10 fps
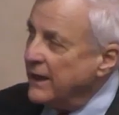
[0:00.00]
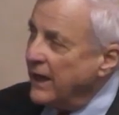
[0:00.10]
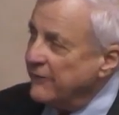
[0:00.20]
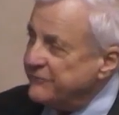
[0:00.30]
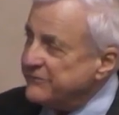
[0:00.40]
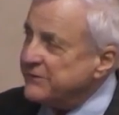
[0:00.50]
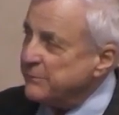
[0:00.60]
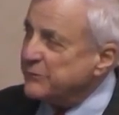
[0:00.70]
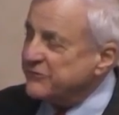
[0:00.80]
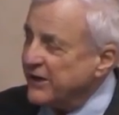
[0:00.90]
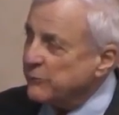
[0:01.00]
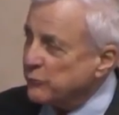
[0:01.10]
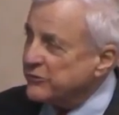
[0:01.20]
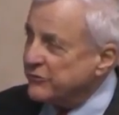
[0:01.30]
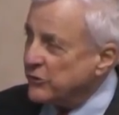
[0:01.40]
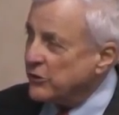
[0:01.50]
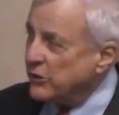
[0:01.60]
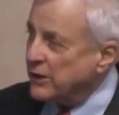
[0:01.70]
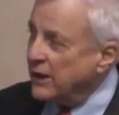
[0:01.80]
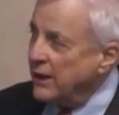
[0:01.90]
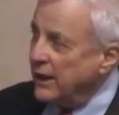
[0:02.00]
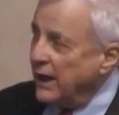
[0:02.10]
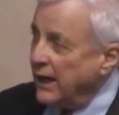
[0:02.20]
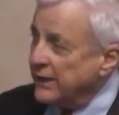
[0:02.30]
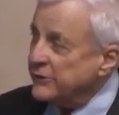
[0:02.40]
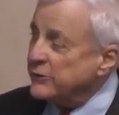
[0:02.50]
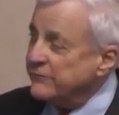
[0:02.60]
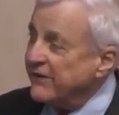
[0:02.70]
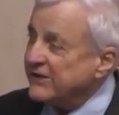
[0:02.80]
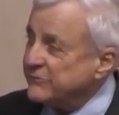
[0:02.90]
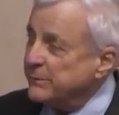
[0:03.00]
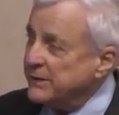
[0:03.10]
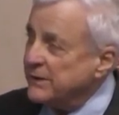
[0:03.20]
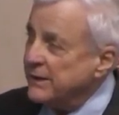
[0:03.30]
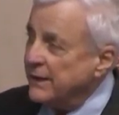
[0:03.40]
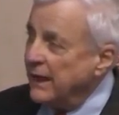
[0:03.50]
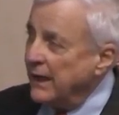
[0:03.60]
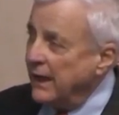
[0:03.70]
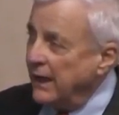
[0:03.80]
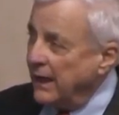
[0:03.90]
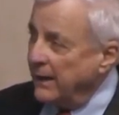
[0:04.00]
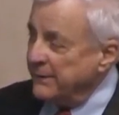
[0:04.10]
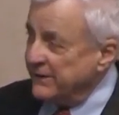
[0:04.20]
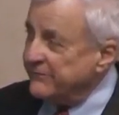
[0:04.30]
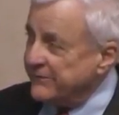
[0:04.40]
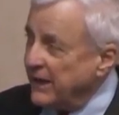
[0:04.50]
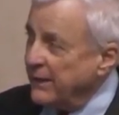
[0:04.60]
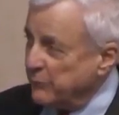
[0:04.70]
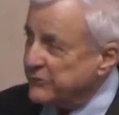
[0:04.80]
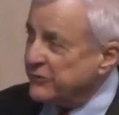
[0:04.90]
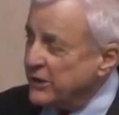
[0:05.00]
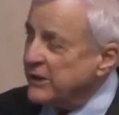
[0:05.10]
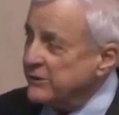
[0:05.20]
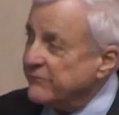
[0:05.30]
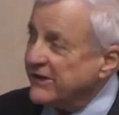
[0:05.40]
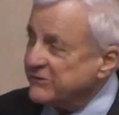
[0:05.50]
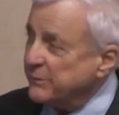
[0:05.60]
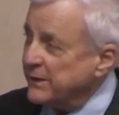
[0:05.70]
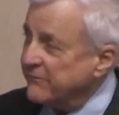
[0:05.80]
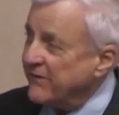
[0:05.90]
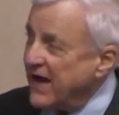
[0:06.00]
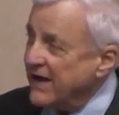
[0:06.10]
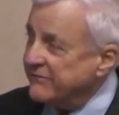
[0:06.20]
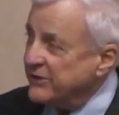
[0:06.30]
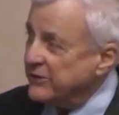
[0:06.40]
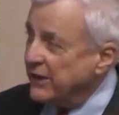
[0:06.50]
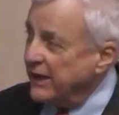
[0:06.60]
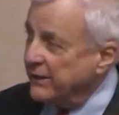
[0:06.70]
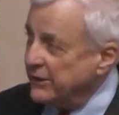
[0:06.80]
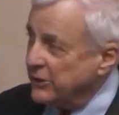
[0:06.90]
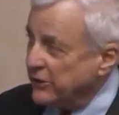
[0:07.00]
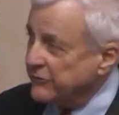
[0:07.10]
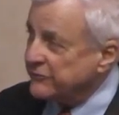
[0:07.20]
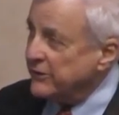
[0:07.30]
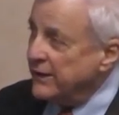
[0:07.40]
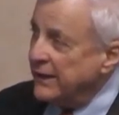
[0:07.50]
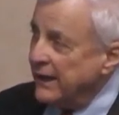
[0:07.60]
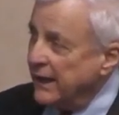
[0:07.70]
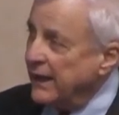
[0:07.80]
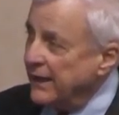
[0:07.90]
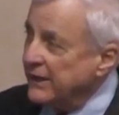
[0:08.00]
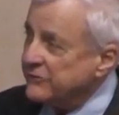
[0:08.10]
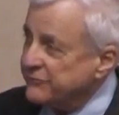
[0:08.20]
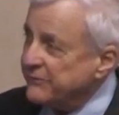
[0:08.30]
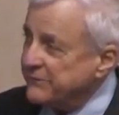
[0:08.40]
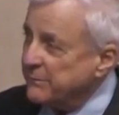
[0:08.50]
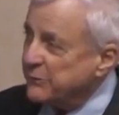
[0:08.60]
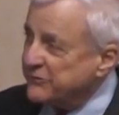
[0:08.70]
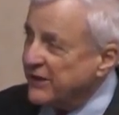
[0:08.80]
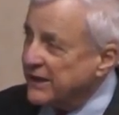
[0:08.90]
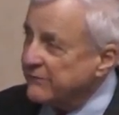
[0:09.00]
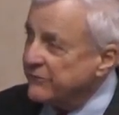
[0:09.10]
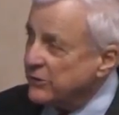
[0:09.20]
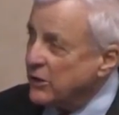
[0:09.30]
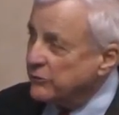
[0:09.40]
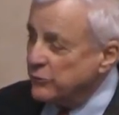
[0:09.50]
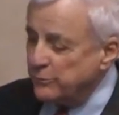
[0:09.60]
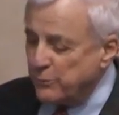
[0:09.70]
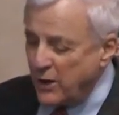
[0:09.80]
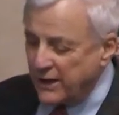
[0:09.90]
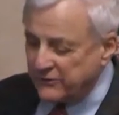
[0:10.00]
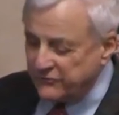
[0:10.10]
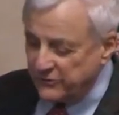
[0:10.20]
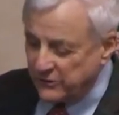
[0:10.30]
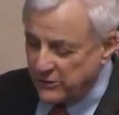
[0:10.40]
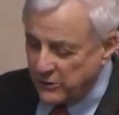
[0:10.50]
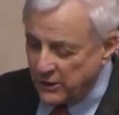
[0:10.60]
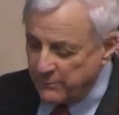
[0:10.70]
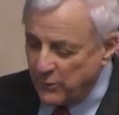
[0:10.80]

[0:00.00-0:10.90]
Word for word: a 50% return on your investment, uh, I mean, a, a, return on your investment in five year, uh, years, uh, it's 50% if you go new products into current